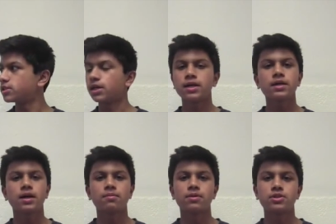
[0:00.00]
Desai.
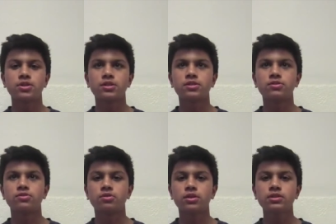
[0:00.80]
I pledge not to
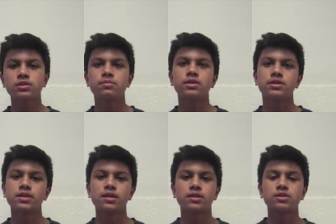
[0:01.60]
do drugs
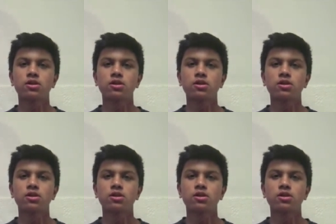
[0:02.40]
because I like